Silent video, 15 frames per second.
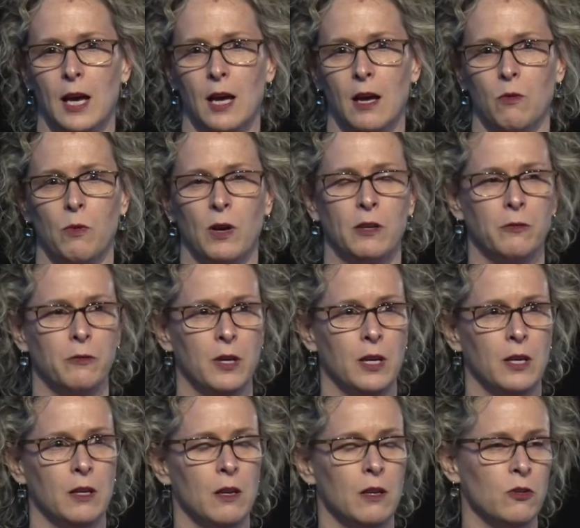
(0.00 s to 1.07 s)
One of
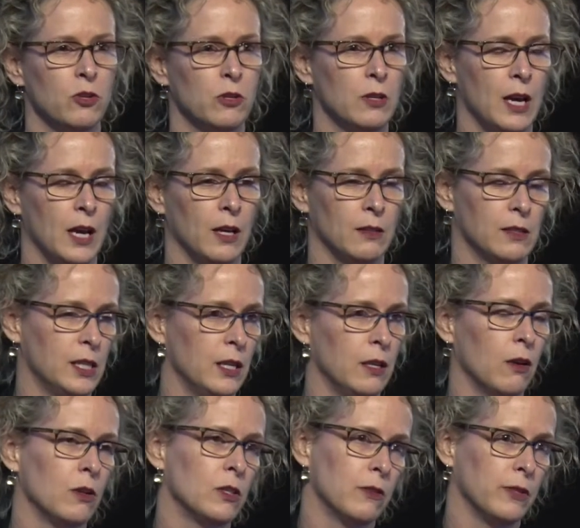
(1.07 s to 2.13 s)
the
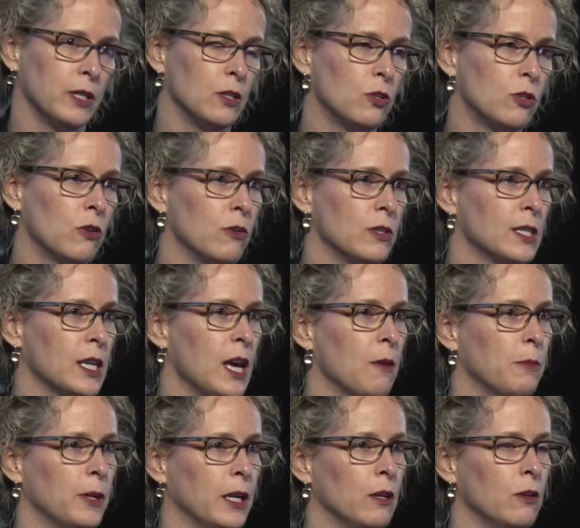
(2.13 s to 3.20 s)
CEOs of an insurance
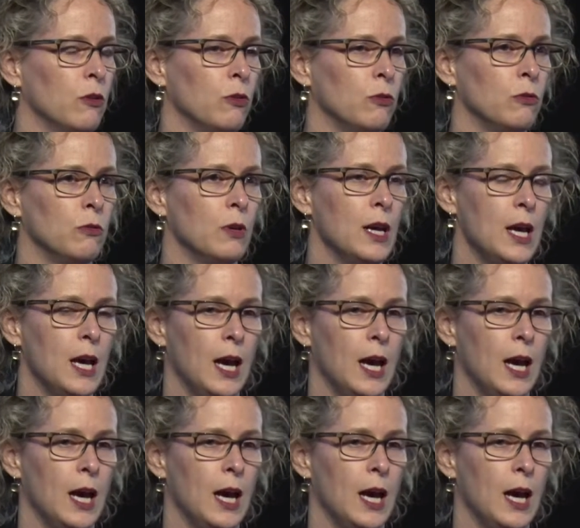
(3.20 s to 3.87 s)
company who